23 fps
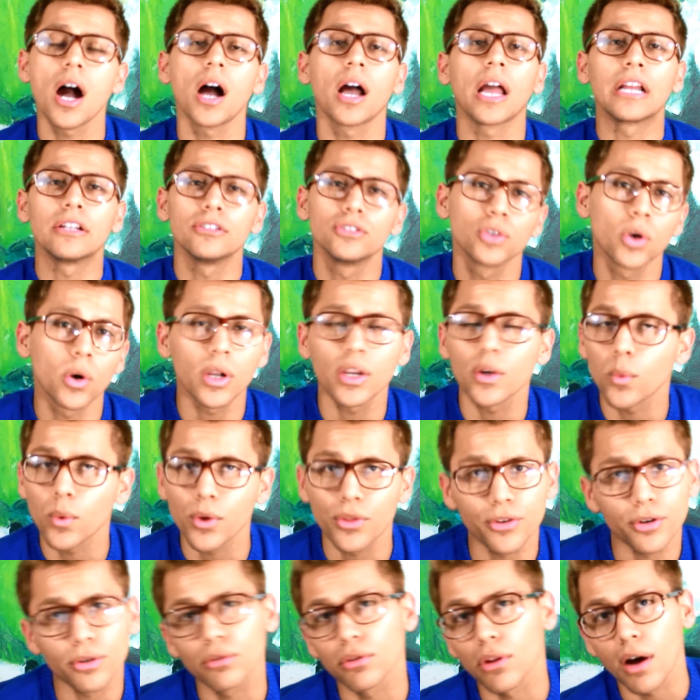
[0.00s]
Enjoy it with
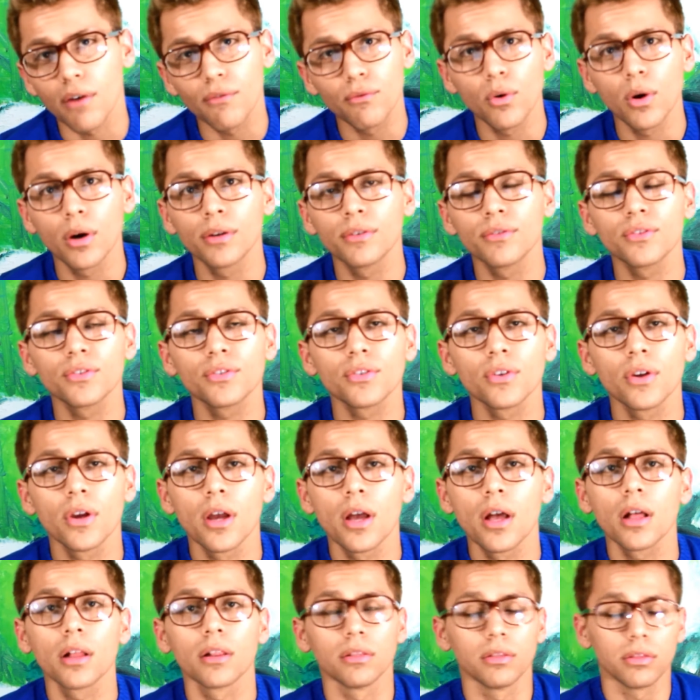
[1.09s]
your loved ones.
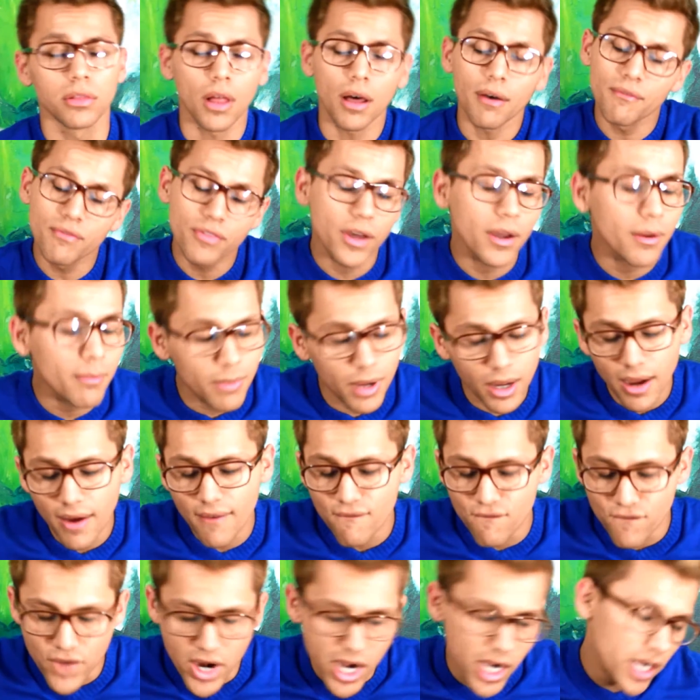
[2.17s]
Love them
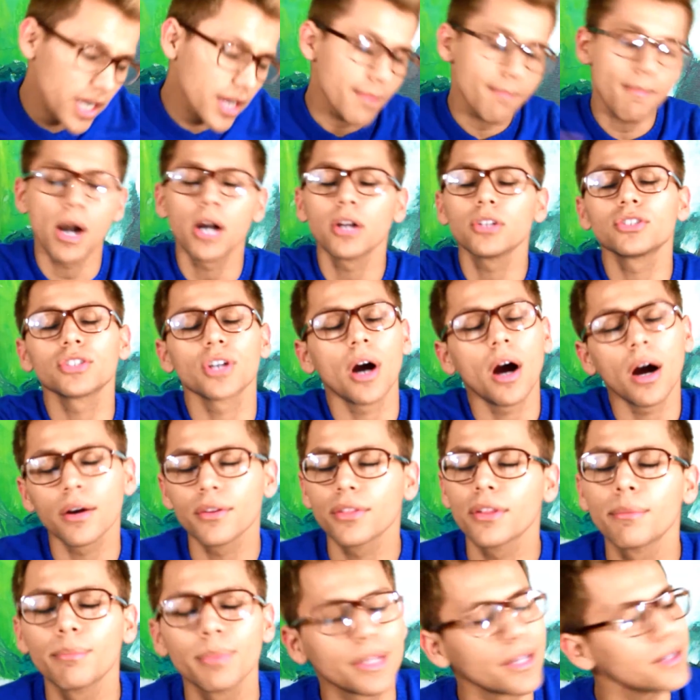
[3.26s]
very much. Hug
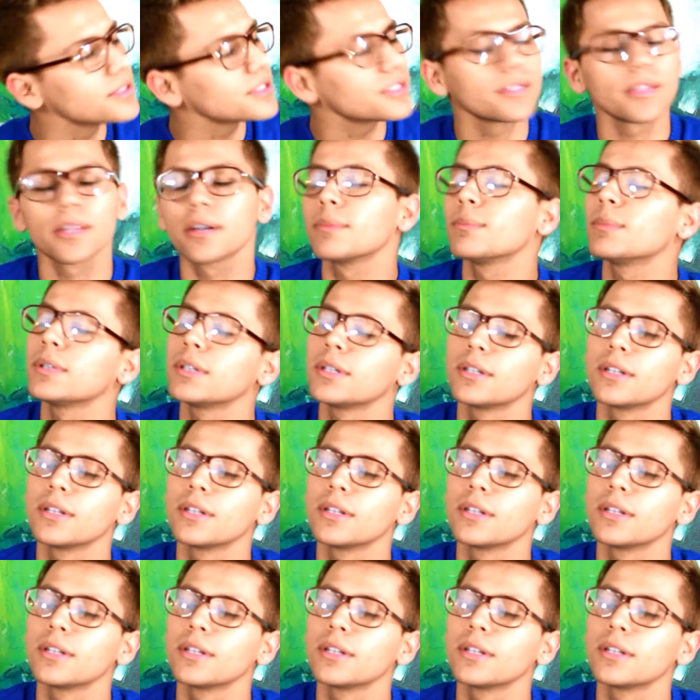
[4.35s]
them, kiss them.